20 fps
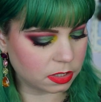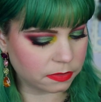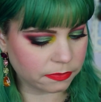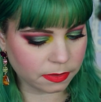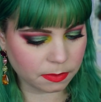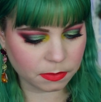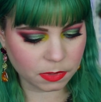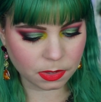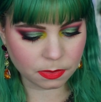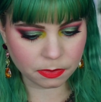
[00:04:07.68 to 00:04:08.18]
It's
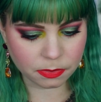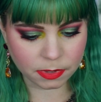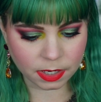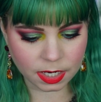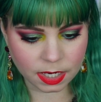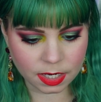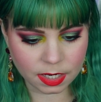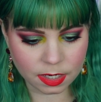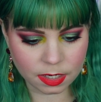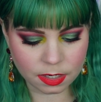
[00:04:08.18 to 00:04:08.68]
from the
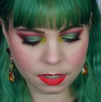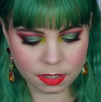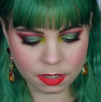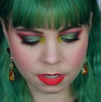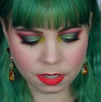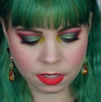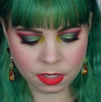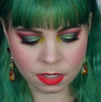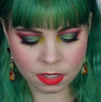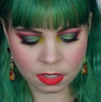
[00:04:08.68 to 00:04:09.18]

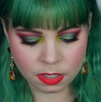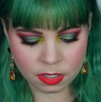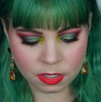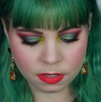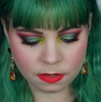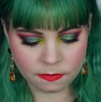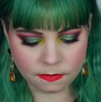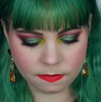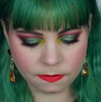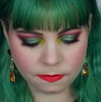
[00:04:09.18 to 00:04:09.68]
brand
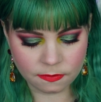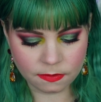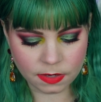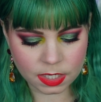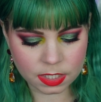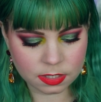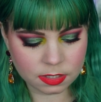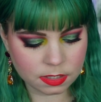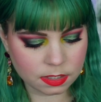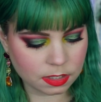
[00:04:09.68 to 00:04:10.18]

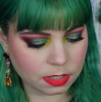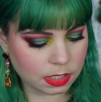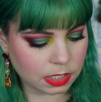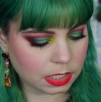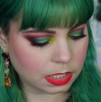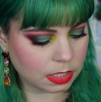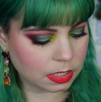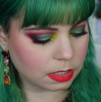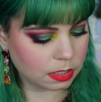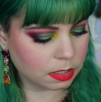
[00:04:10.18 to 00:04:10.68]

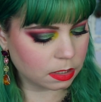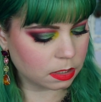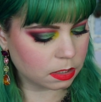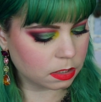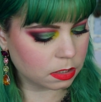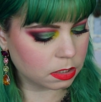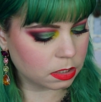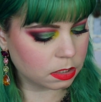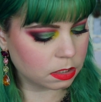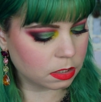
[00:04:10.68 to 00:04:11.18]

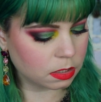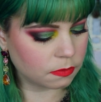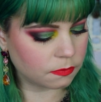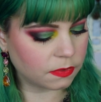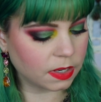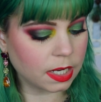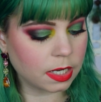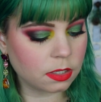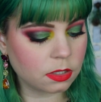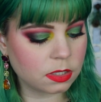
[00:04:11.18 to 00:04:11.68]
Vixen.
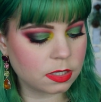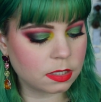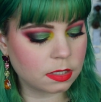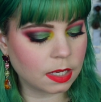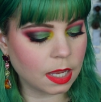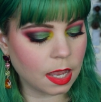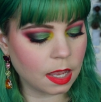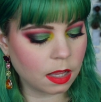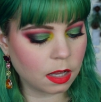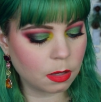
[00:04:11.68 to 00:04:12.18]
Venus
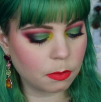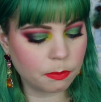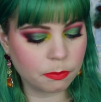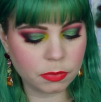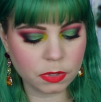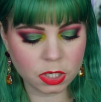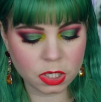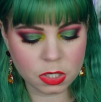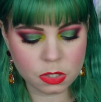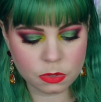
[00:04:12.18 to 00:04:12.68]
Scale
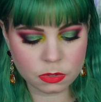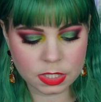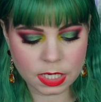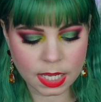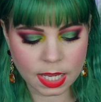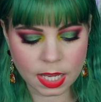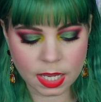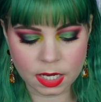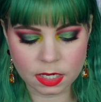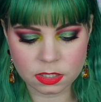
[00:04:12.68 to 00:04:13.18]

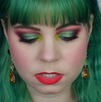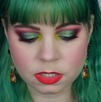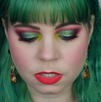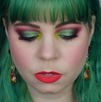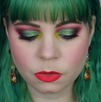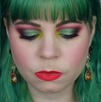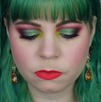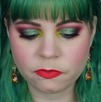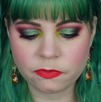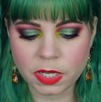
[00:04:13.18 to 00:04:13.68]
Butte.
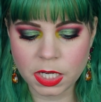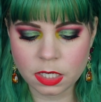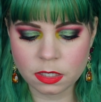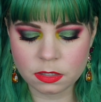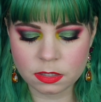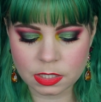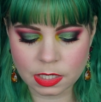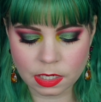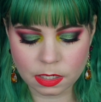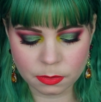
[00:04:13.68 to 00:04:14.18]
So
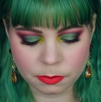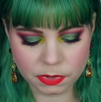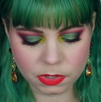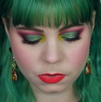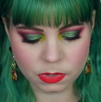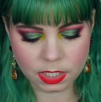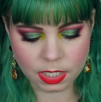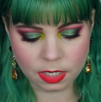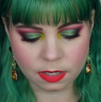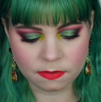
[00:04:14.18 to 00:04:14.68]
Venus Scale
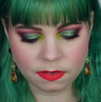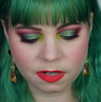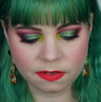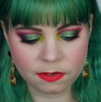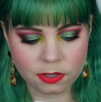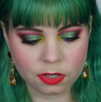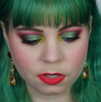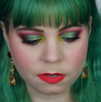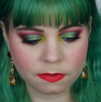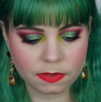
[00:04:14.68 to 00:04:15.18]
Butte, I've
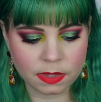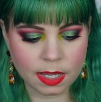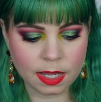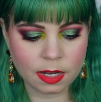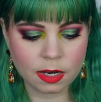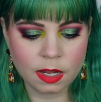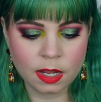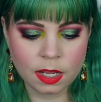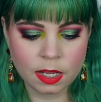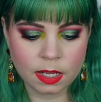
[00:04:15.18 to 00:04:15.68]
never heard of
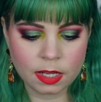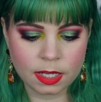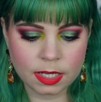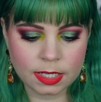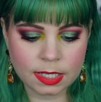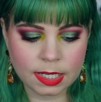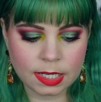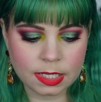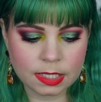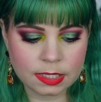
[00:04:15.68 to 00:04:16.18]
that.
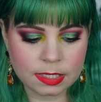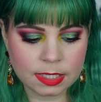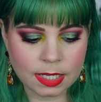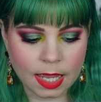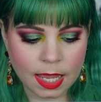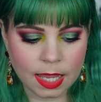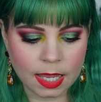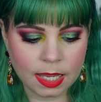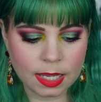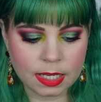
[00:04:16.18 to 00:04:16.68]
It is
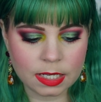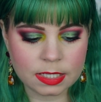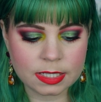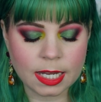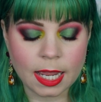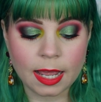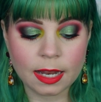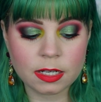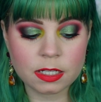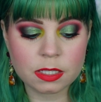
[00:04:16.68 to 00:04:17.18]
a
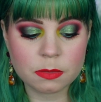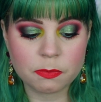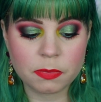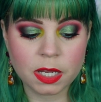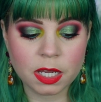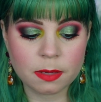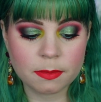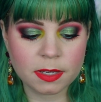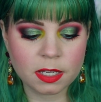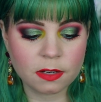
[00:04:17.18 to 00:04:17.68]
intense
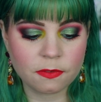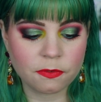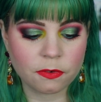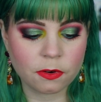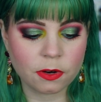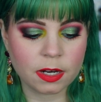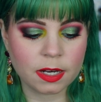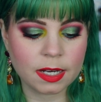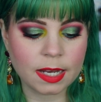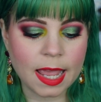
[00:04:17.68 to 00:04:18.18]
pigment
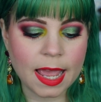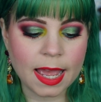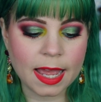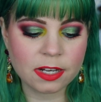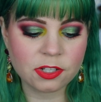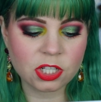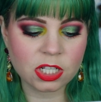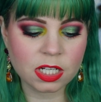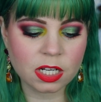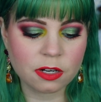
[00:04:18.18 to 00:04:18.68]
for an
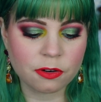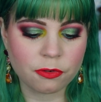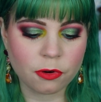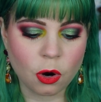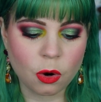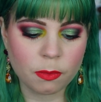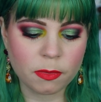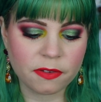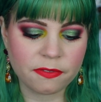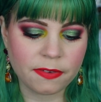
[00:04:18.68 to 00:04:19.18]
edgy
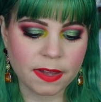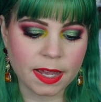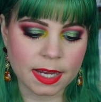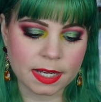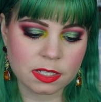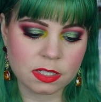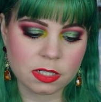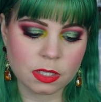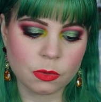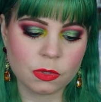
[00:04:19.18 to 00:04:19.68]
chrome
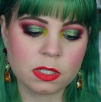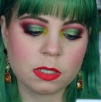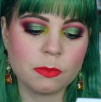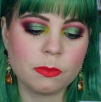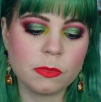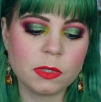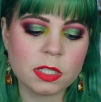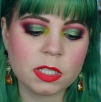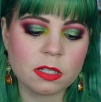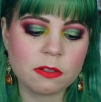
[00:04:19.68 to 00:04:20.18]
effect. So it's a
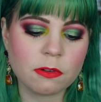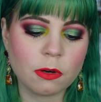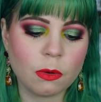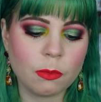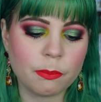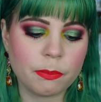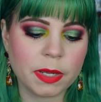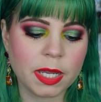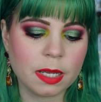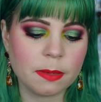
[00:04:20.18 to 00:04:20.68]

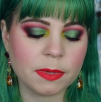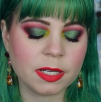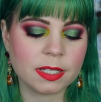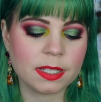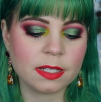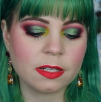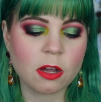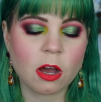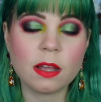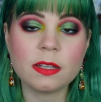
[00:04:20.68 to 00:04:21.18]
multi-chrome
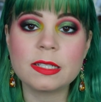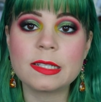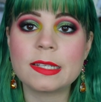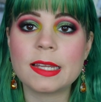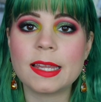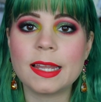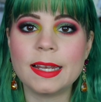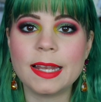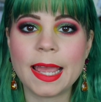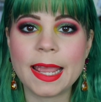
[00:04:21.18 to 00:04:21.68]
pigment. It
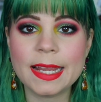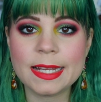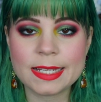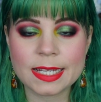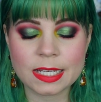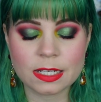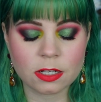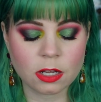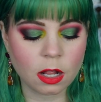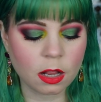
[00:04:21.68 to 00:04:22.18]
costs
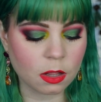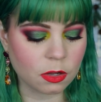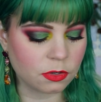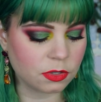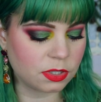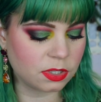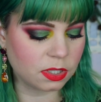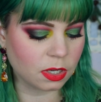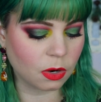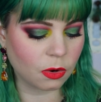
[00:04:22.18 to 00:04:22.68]

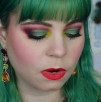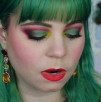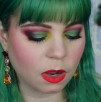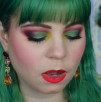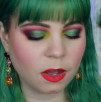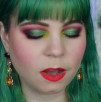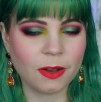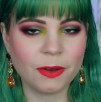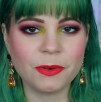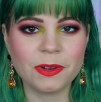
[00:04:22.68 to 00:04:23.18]
$18. So,
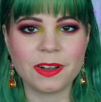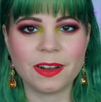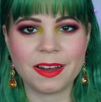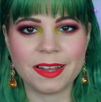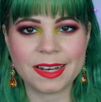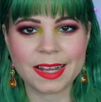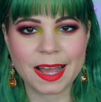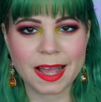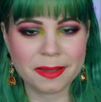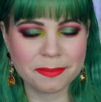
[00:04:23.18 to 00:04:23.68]
oh
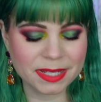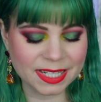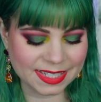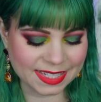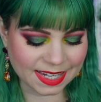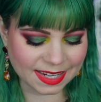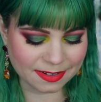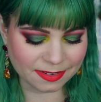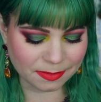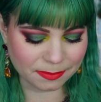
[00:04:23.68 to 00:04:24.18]
god, I'm
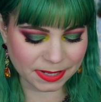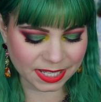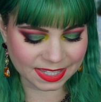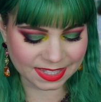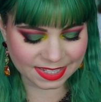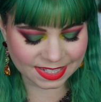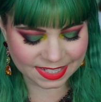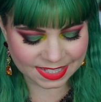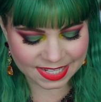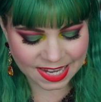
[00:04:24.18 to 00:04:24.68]
excited
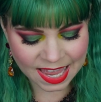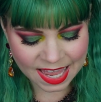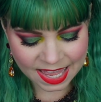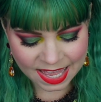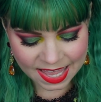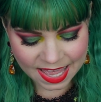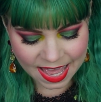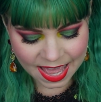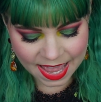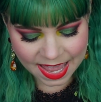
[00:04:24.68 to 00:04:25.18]
about this.
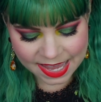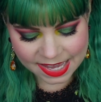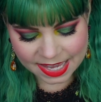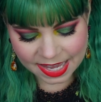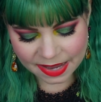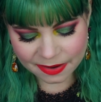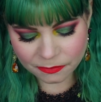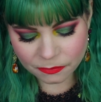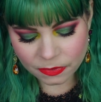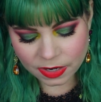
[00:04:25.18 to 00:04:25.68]
I
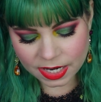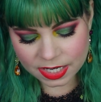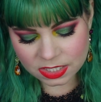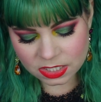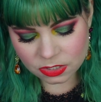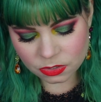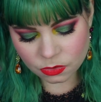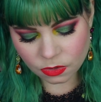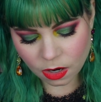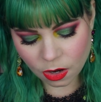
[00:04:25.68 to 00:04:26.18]
can't
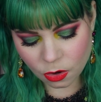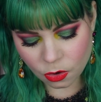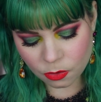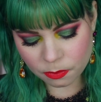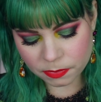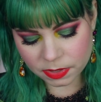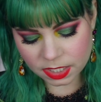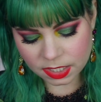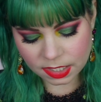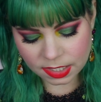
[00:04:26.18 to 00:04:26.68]
wait to
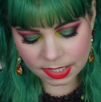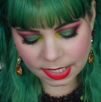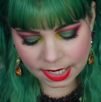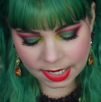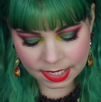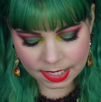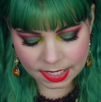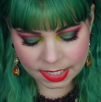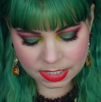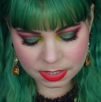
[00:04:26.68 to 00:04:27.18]
open
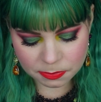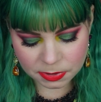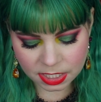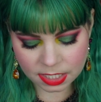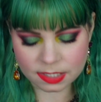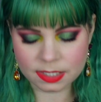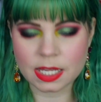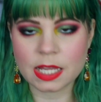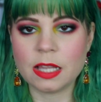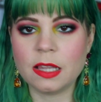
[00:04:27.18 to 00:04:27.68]
this
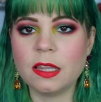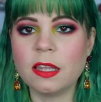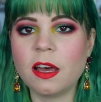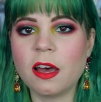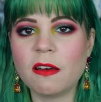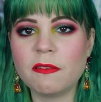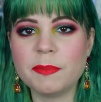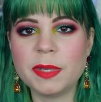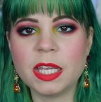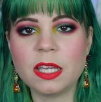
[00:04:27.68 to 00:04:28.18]
because I
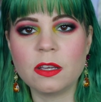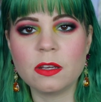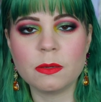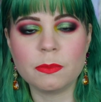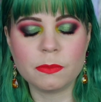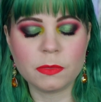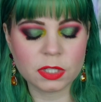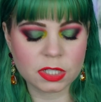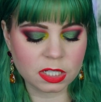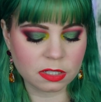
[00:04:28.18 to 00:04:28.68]
love me a
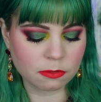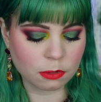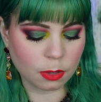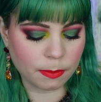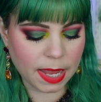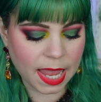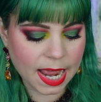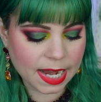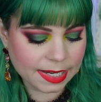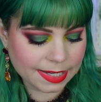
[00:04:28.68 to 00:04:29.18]
good
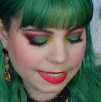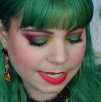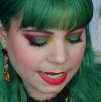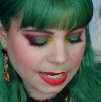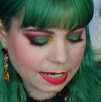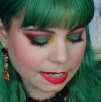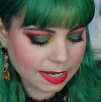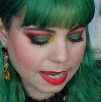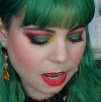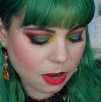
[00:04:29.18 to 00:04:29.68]
multi-chrome
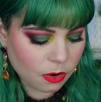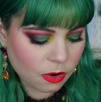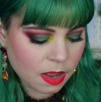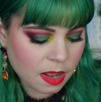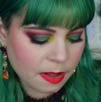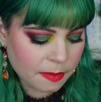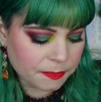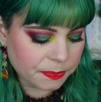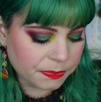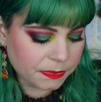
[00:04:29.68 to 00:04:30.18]
anything. Now,
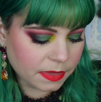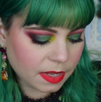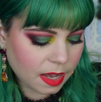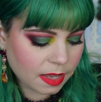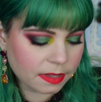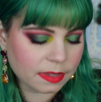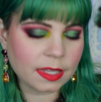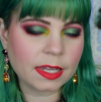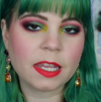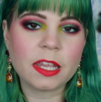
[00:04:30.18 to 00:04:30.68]

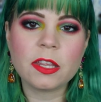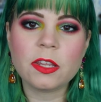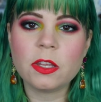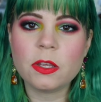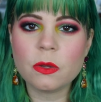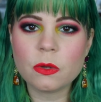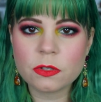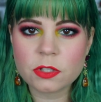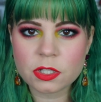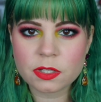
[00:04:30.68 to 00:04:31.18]
not the
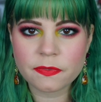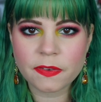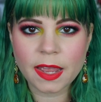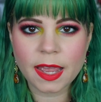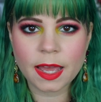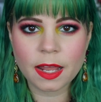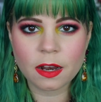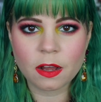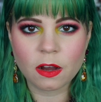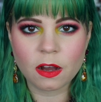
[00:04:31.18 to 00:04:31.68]
hugest
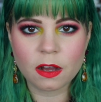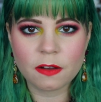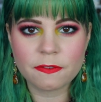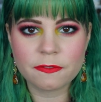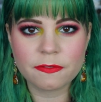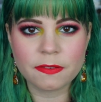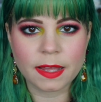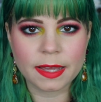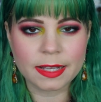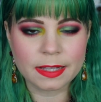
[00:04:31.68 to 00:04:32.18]
fan
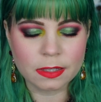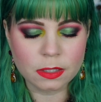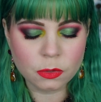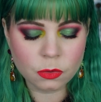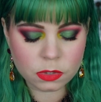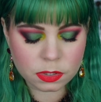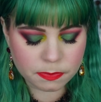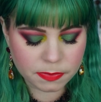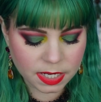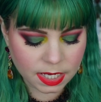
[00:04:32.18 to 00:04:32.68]
of like
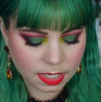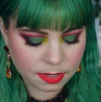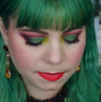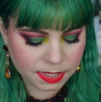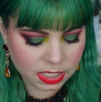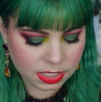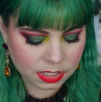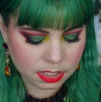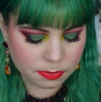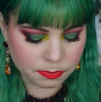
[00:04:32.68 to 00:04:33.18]
loose
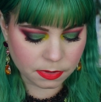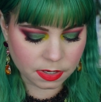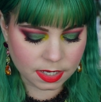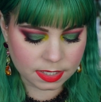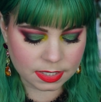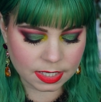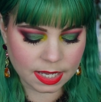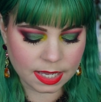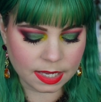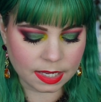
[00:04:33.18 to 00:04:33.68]
pigments,
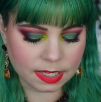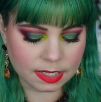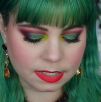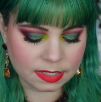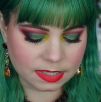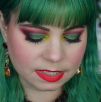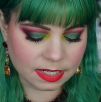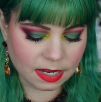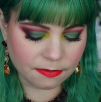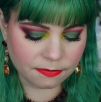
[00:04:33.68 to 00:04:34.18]
but I can
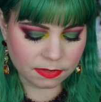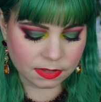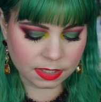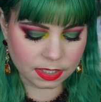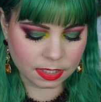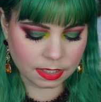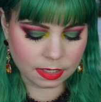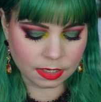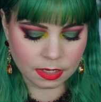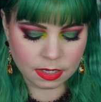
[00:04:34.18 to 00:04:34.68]

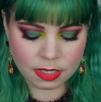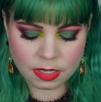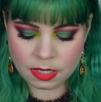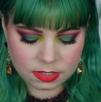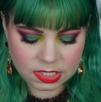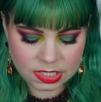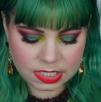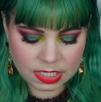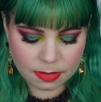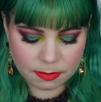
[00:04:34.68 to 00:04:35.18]
definitely
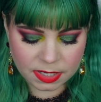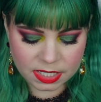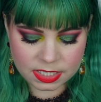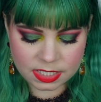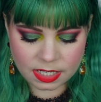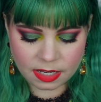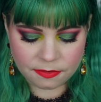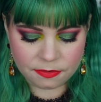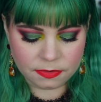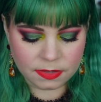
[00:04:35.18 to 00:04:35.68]
see
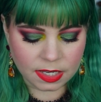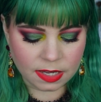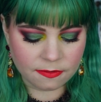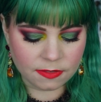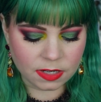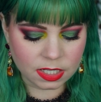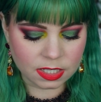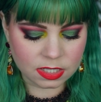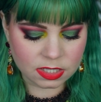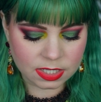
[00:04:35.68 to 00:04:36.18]
myself
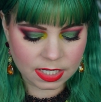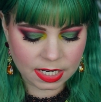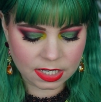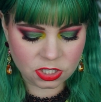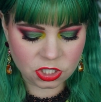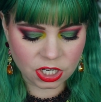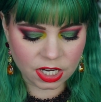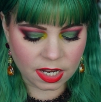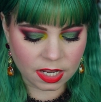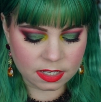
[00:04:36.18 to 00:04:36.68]
giving this a
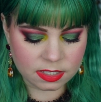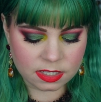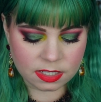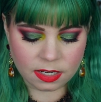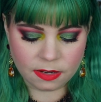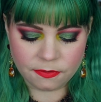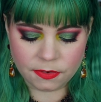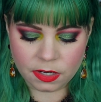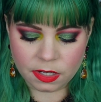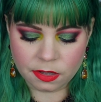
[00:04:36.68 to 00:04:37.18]

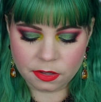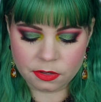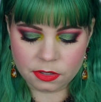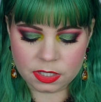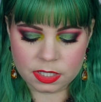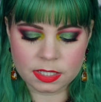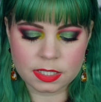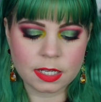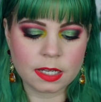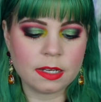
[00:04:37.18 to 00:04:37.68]
chance if it
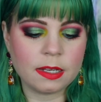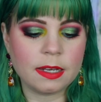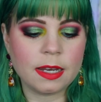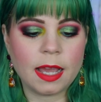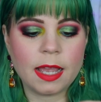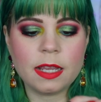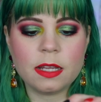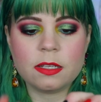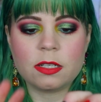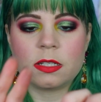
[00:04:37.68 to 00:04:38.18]
looks
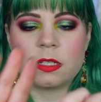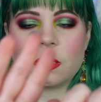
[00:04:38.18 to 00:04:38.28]
nice.